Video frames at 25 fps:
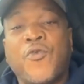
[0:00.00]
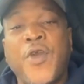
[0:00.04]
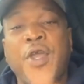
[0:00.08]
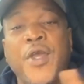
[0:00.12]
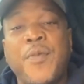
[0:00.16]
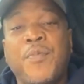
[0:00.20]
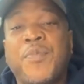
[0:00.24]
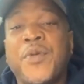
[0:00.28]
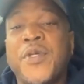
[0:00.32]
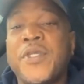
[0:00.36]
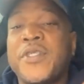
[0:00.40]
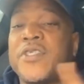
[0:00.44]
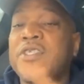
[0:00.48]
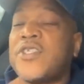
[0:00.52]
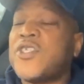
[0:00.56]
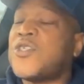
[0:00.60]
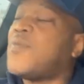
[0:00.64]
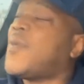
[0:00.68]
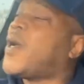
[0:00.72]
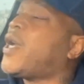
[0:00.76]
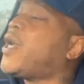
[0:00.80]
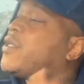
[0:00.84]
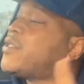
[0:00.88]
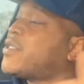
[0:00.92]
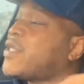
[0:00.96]
great
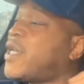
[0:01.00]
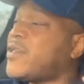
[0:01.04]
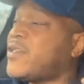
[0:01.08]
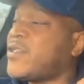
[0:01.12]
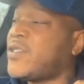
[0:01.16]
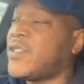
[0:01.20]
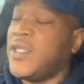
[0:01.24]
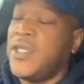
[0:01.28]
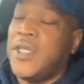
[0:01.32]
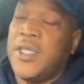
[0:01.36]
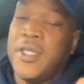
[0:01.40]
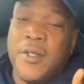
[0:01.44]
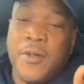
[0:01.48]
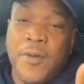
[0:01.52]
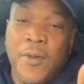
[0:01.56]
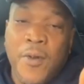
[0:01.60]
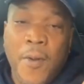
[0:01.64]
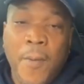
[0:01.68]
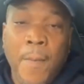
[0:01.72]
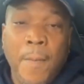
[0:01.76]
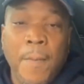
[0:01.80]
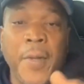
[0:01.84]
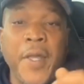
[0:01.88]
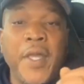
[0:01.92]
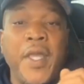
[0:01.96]
business minds I've seen.
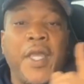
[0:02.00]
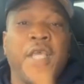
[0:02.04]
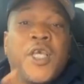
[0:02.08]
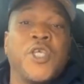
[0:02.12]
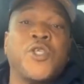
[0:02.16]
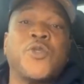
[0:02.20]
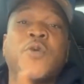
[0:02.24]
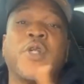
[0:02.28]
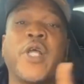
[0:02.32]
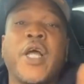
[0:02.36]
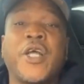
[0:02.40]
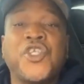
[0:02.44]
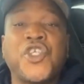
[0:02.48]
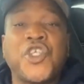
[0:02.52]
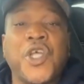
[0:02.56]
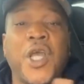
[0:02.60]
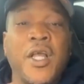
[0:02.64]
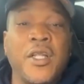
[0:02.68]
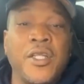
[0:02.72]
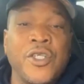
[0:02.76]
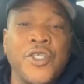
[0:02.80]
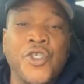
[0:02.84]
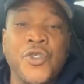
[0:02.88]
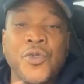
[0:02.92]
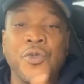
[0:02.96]
But here's what I
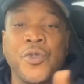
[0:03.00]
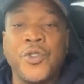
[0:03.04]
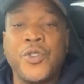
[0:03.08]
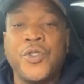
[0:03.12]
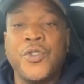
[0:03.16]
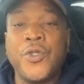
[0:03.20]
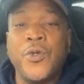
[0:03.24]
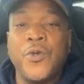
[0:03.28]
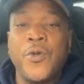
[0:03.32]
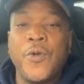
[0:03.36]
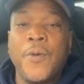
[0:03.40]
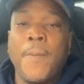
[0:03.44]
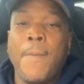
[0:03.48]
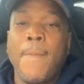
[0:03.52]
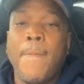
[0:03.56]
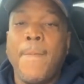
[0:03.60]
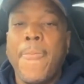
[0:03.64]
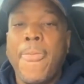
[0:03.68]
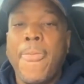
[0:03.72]
challenge you to do.